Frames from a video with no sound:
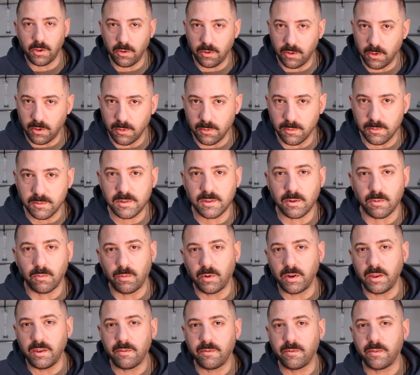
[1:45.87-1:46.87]
use to
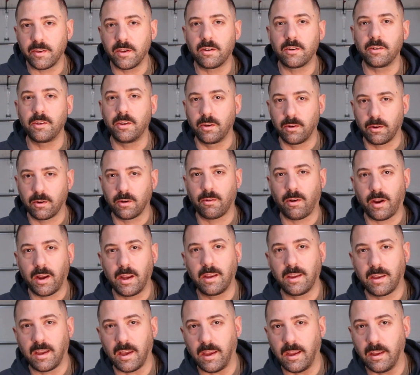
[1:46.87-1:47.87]
refill your
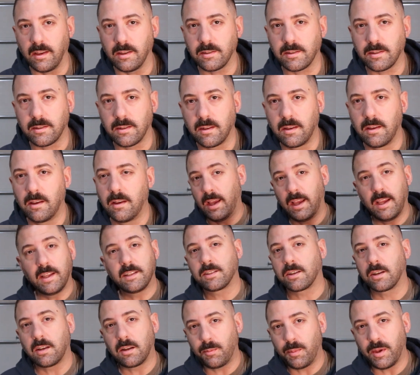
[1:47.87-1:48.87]
crankcase,
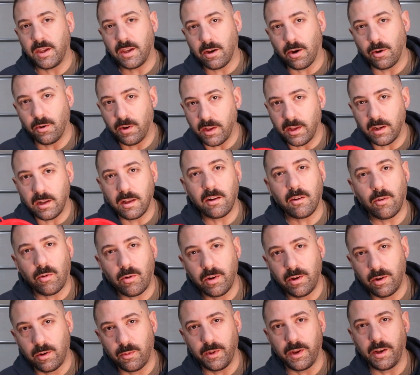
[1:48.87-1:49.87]
it's gonna be coated in
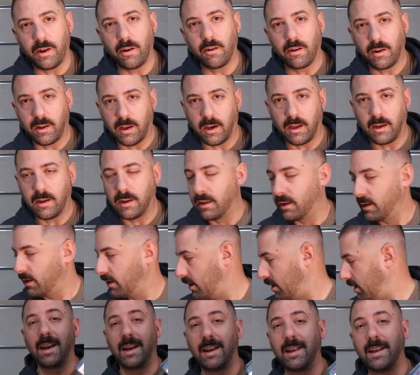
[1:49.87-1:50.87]
oil when you're done.
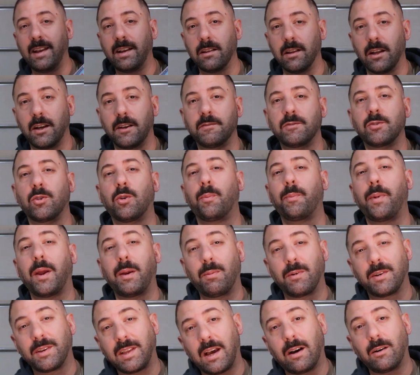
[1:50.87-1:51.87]
Any gloves or
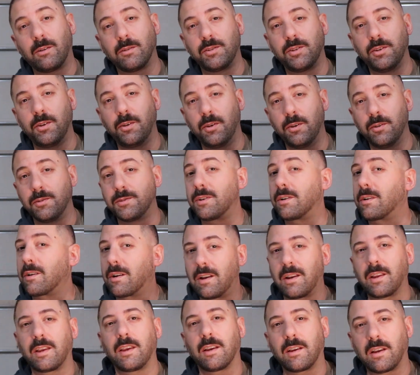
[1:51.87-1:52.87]
paper towels you use are
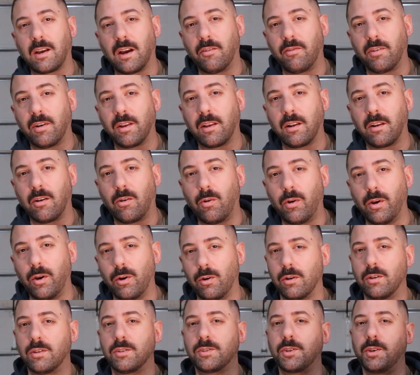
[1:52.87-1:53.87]
gonna get covered in
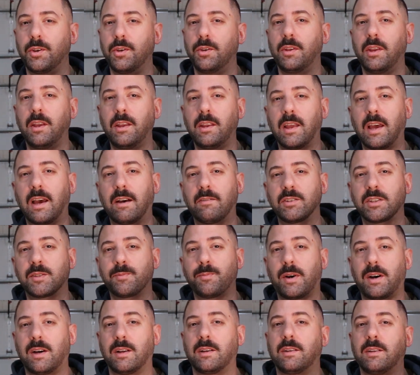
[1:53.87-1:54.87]
oil, so you need to have a
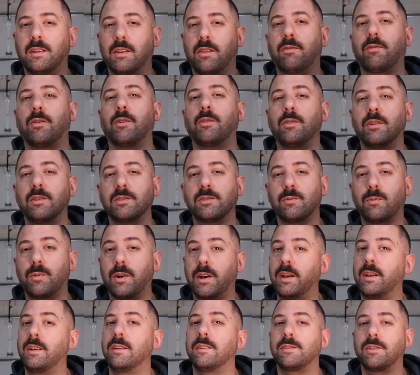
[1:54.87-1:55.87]
spot to throw those
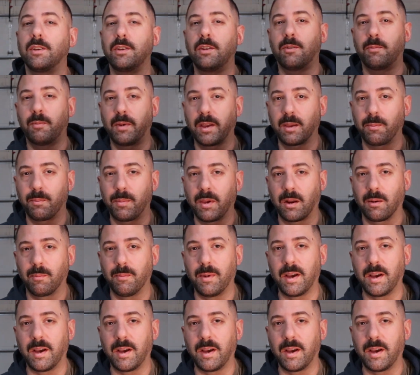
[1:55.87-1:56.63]
away so you don't make a bigger